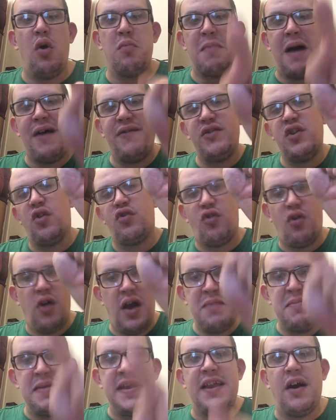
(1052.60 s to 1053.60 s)
my videos will
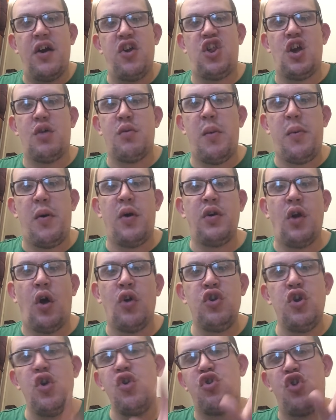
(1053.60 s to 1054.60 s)
immediately show up
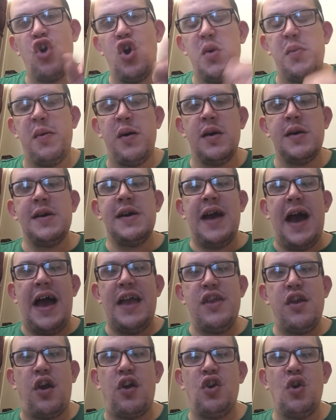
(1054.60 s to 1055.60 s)
on YouTube,
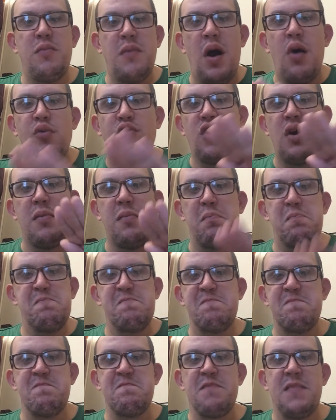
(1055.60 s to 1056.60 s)
and you can upload them.
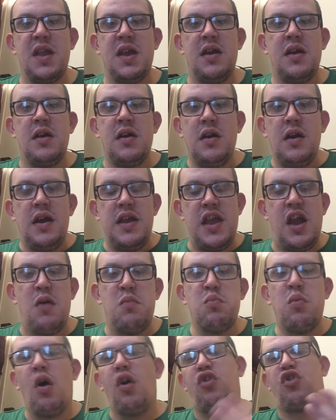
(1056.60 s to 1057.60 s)
You
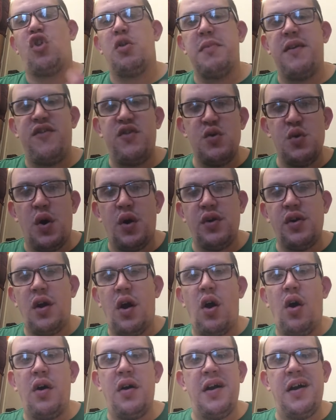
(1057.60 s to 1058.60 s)
can watch them if you want,
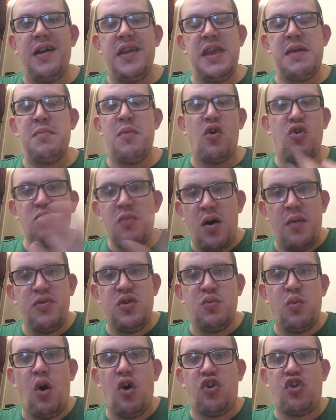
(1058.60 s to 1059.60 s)
or you're more than welcome
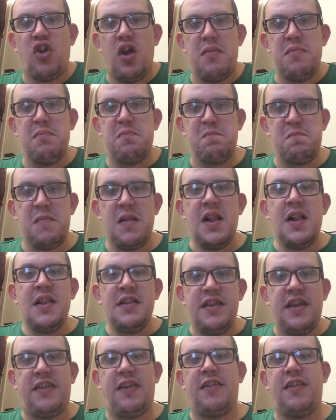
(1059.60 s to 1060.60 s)
to watch them.
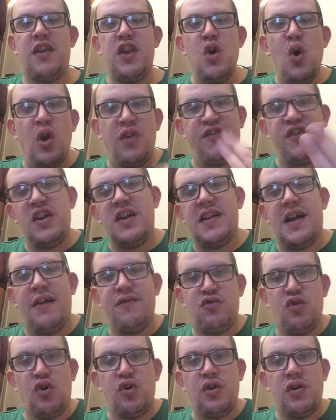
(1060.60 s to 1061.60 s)
This is the newest video that
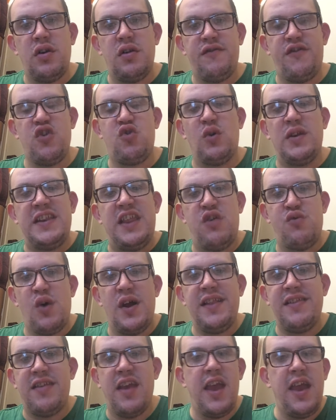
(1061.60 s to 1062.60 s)
I've done for
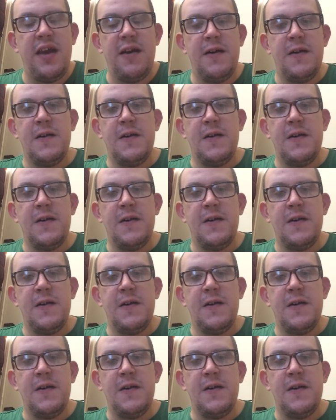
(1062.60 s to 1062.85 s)
2020.